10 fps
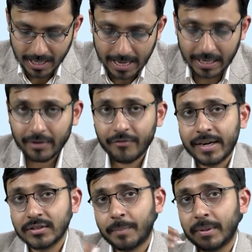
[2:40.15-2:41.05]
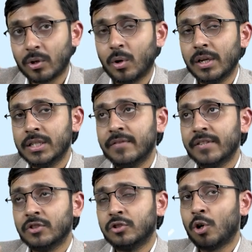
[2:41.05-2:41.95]
And if it is a pathology
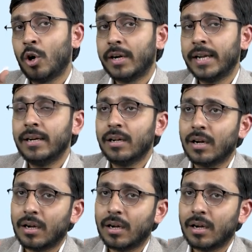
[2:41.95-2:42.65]
which is not in